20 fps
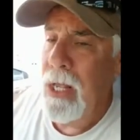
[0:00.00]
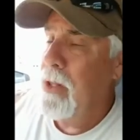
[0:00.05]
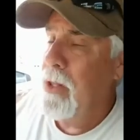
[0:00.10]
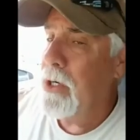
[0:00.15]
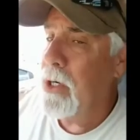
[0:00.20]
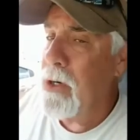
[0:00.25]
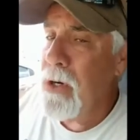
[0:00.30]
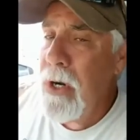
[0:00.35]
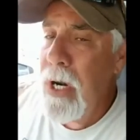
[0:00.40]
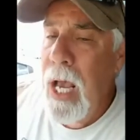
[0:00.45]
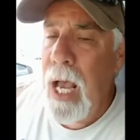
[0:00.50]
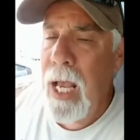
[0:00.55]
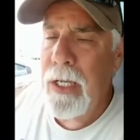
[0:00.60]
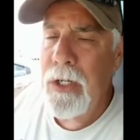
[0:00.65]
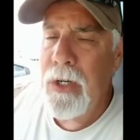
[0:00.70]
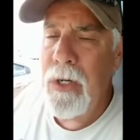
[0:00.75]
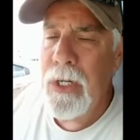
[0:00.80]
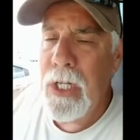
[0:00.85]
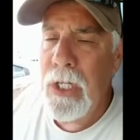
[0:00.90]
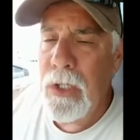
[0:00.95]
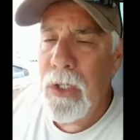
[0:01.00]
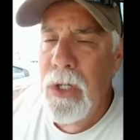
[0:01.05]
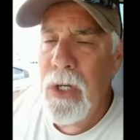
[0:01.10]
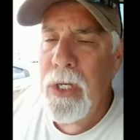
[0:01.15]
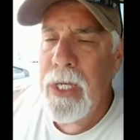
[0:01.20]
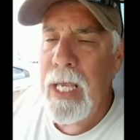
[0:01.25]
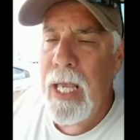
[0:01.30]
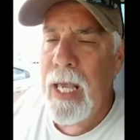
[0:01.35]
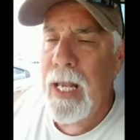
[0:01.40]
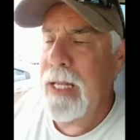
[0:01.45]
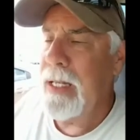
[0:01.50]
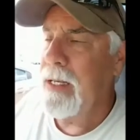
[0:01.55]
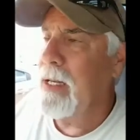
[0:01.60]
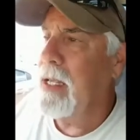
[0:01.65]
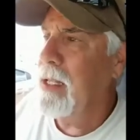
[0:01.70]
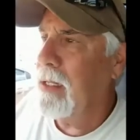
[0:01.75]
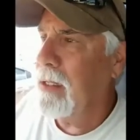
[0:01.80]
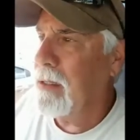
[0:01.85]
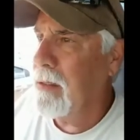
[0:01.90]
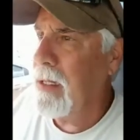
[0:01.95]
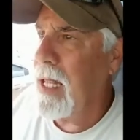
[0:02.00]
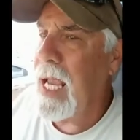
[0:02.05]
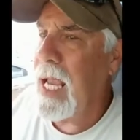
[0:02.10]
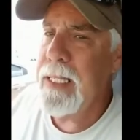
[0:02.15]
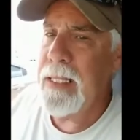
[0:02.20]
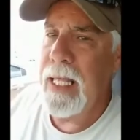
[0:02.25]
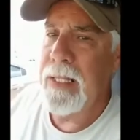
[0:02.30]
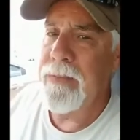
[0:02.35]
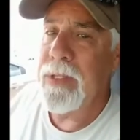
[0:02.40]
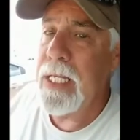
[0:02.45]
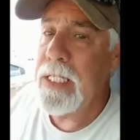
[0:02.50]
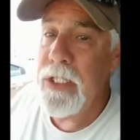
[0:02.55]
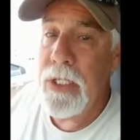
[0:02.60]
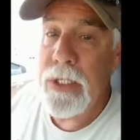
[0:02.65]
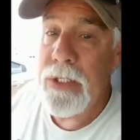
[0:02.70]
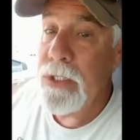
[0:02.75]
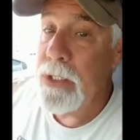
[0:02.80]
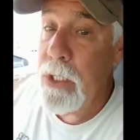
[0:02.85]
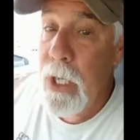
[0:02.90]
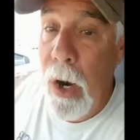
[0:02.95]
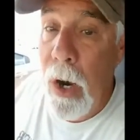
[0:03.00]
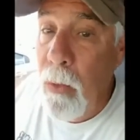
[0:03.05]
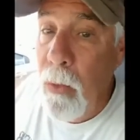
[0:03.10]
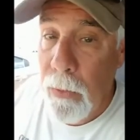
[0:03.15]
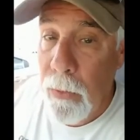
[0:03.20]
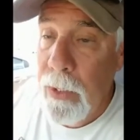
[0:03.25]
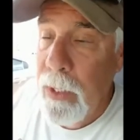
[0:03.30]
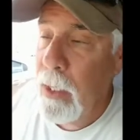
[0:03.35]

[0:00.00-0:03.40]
They're not going to look at it like that. They just don't.